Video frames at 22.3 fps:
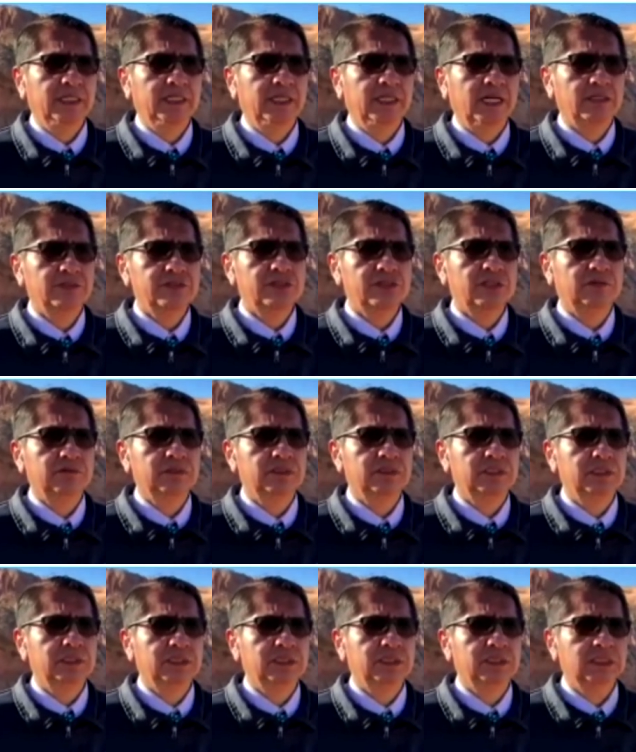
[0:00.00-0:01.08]
the Indian Health
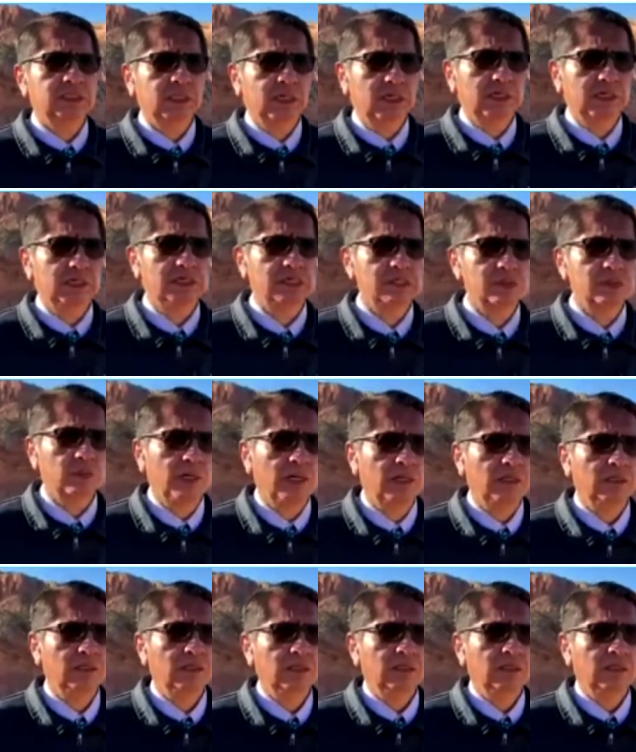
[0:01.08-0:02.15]
Services is on as
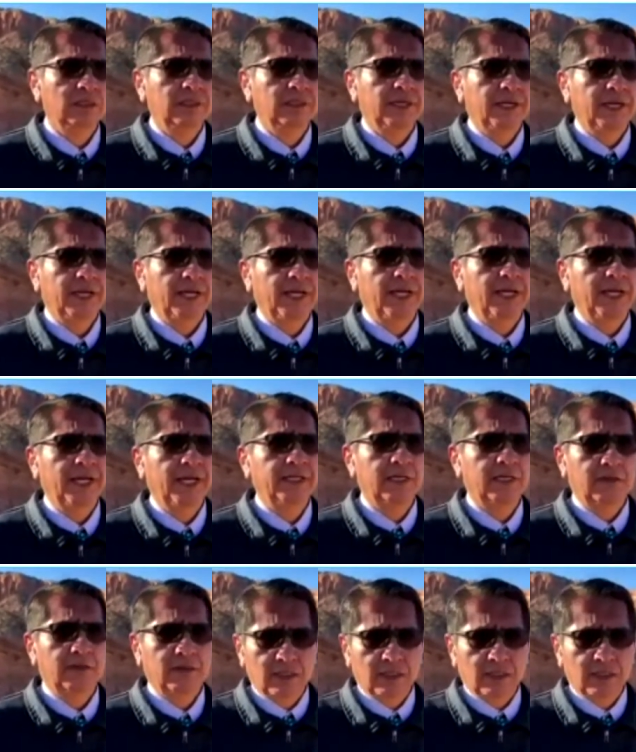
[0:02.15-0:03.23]
well. And
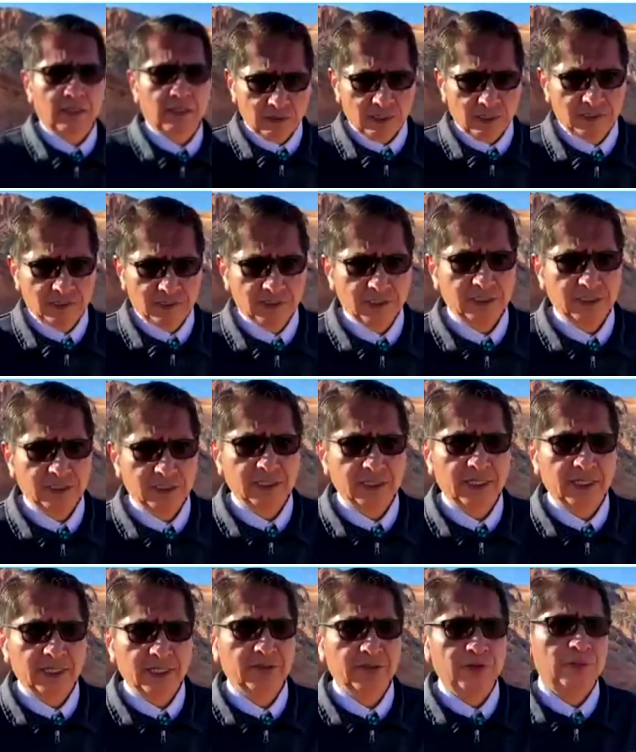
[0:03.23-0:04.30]
I think the
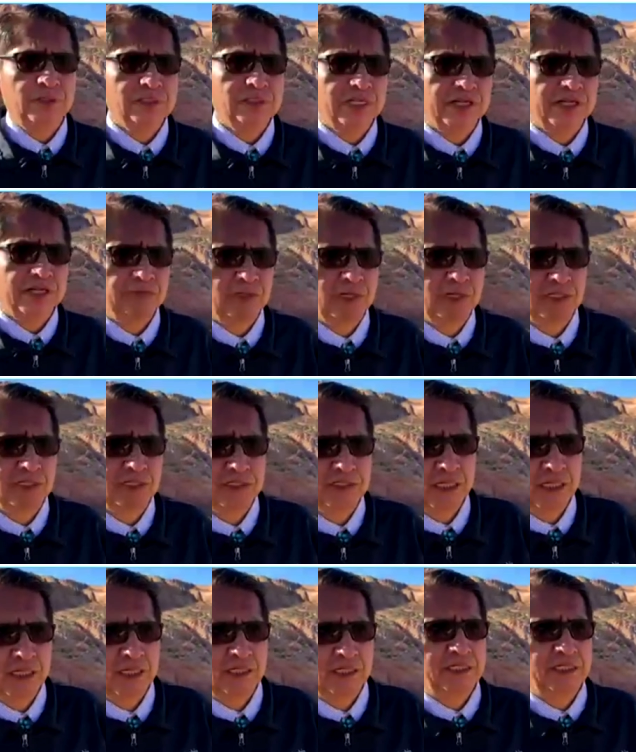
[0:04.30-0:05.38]
other ones have logged
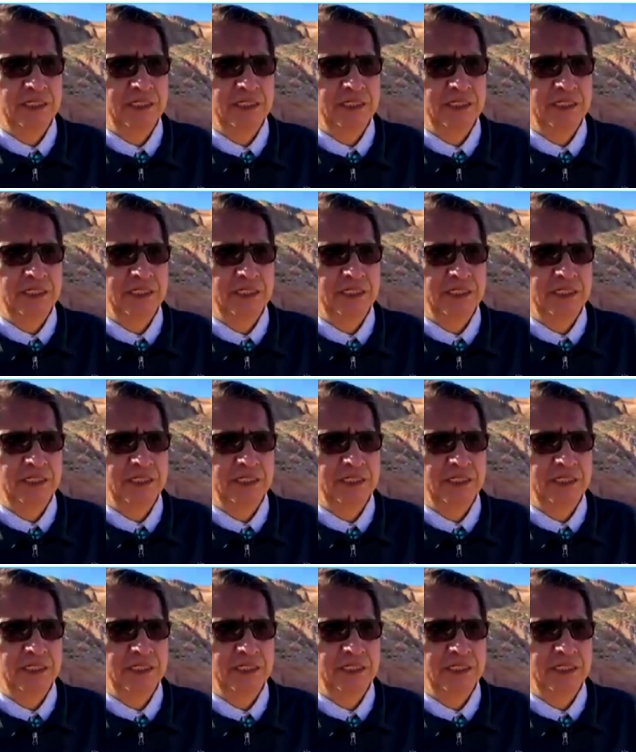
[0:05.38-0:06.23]
on as well, maybe